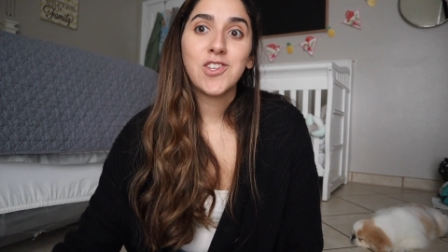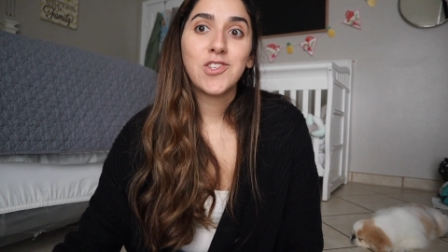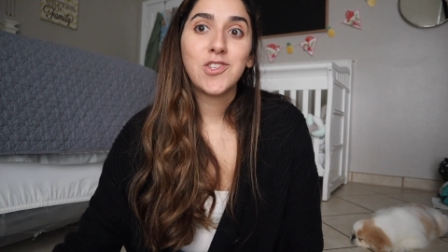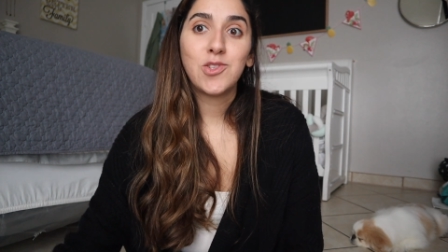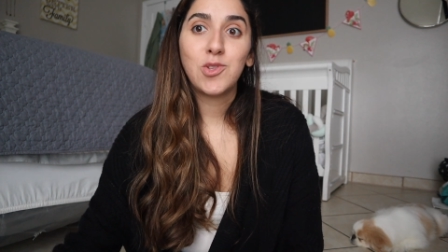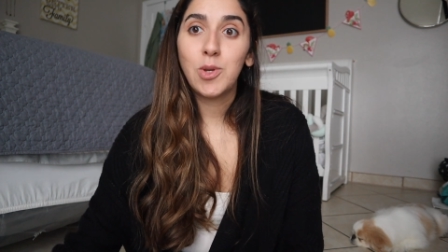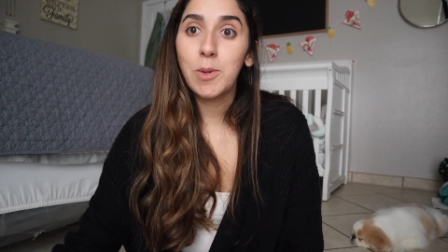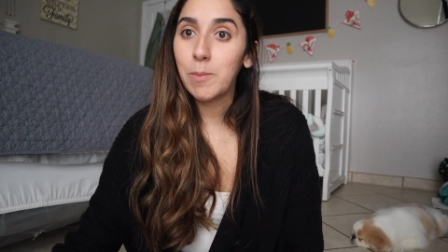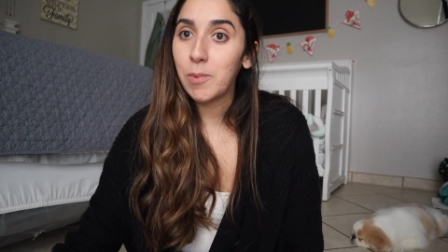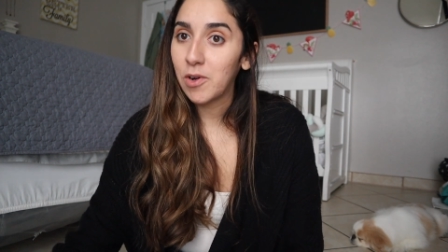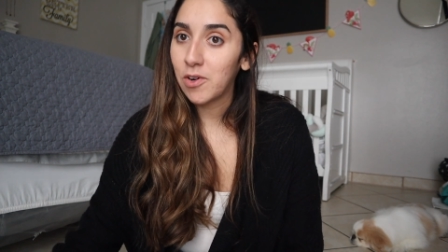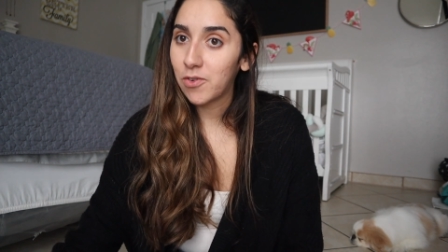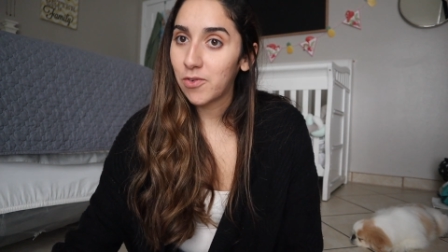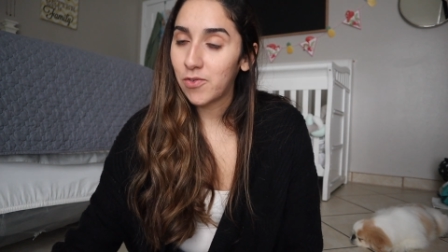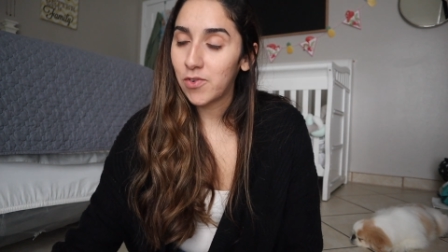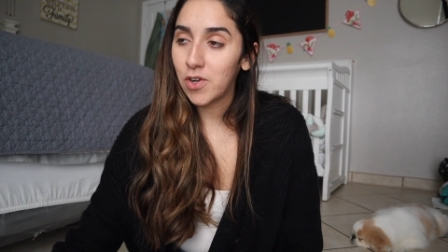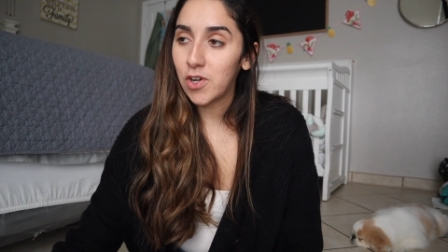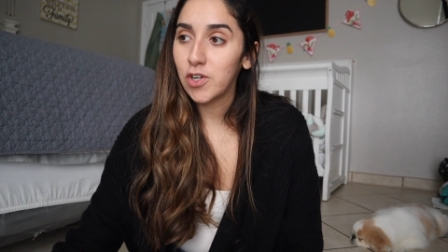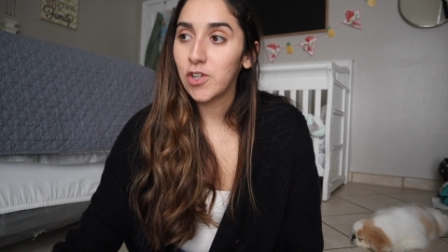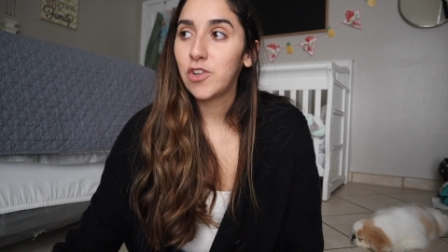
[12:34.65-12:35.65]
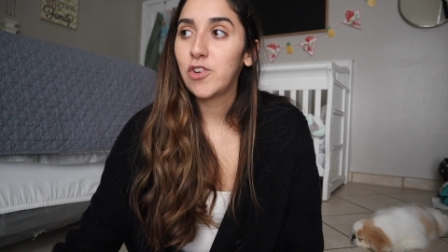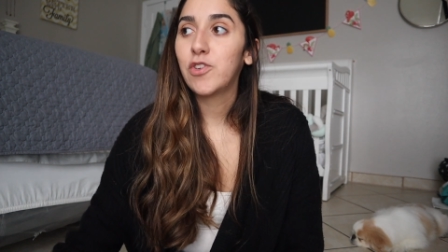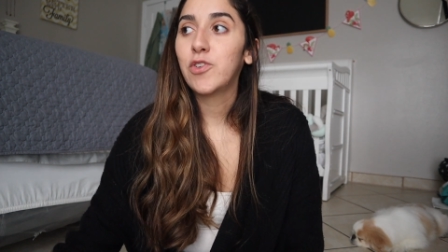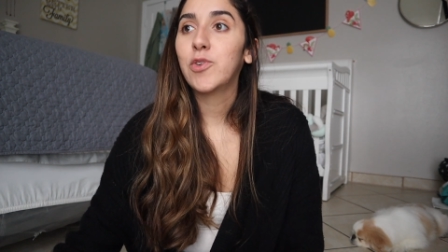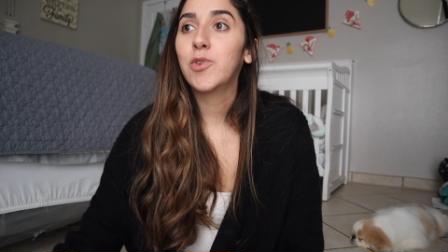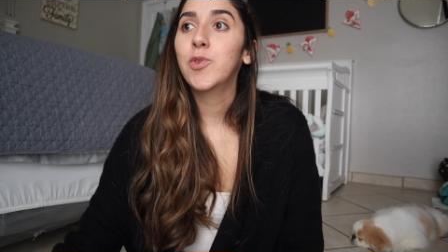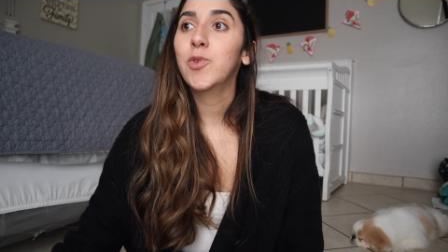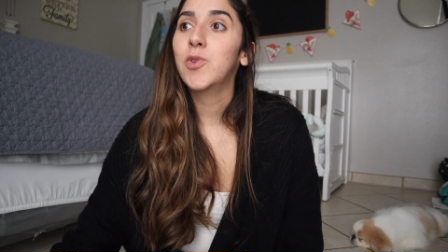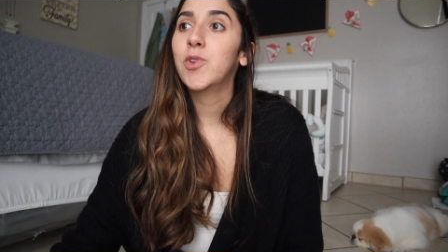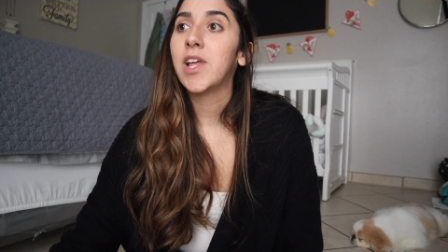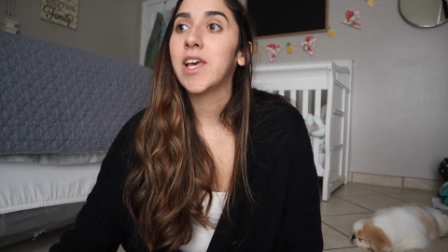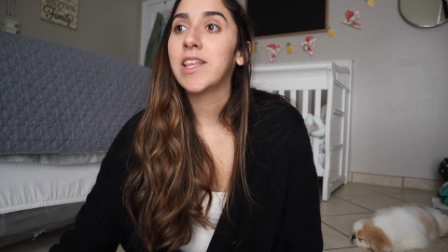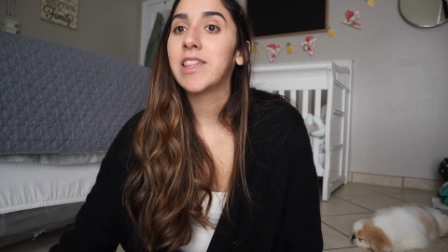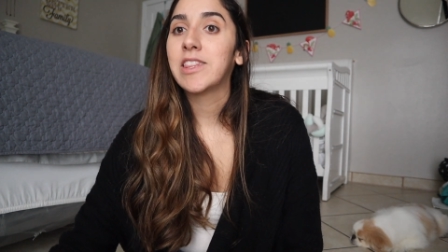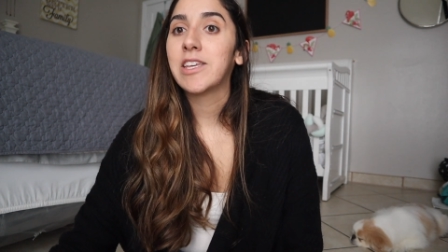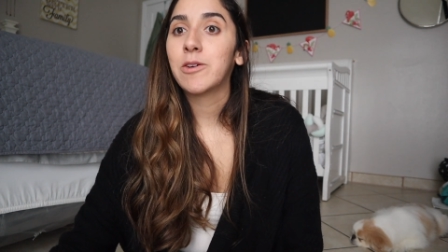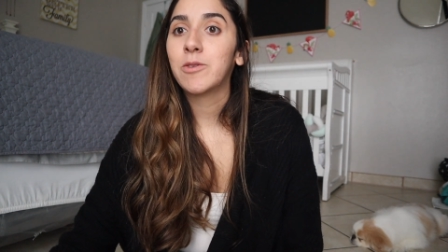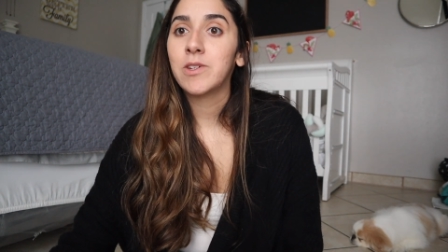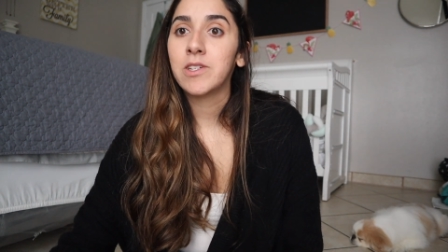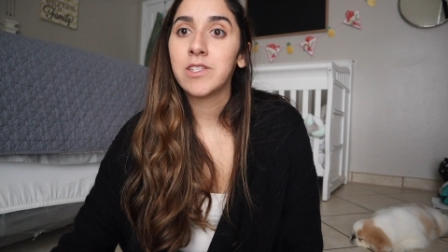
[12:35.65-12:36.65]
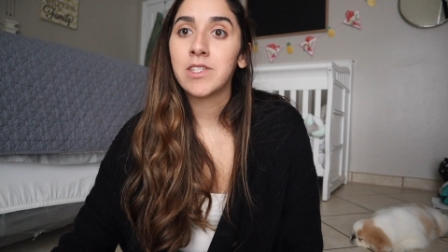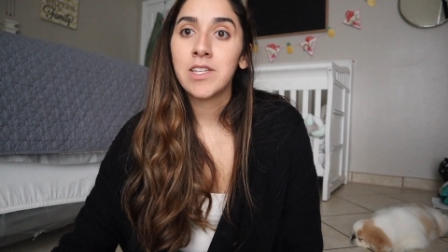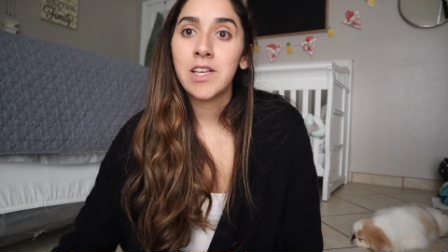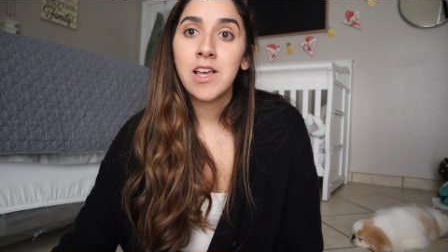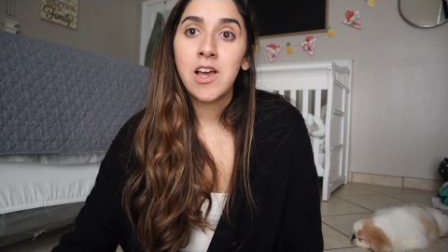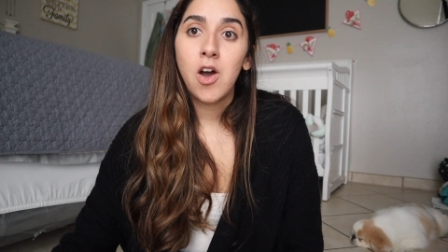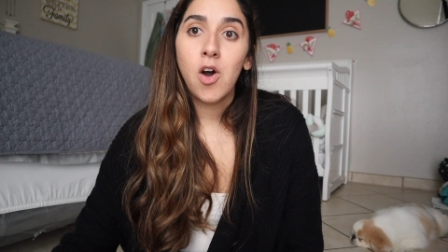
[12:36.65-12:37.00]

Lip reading: super fun crew. Like there was